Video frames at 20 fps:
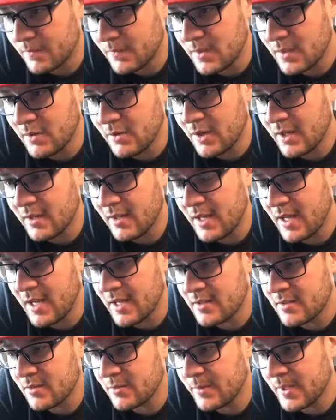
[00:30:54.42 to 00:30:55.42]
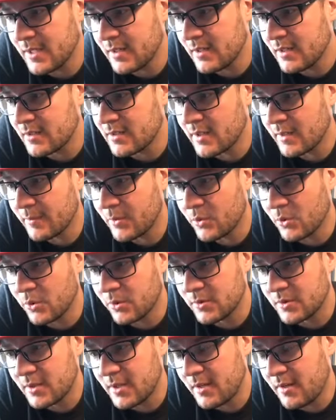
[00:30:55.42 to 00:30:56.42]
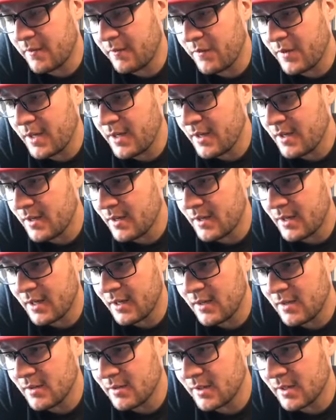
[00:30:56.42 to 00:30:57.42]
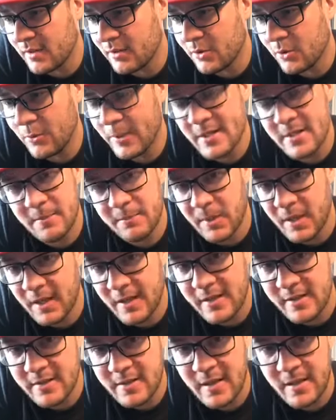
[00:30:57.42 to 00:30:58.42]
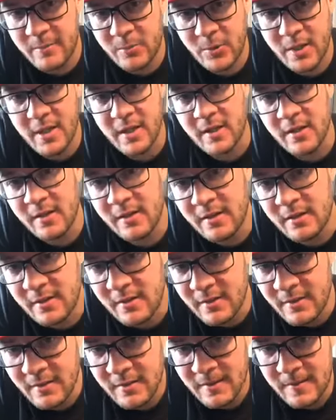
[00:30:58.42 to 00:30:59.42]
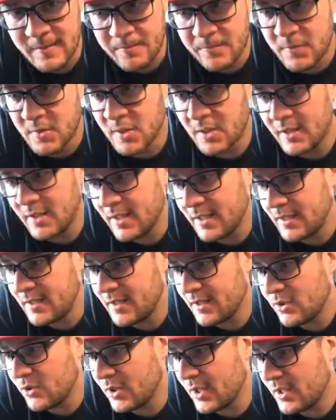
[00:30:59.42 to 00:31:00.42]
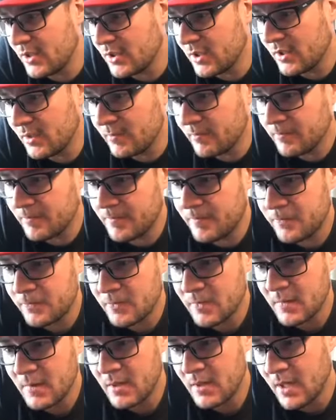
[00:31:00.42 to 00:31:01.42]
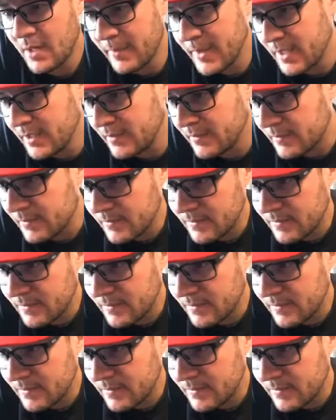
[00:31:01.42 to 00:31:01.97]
There has to be some rules that are fair, and you can always apply the same way. So in this situation, I mean,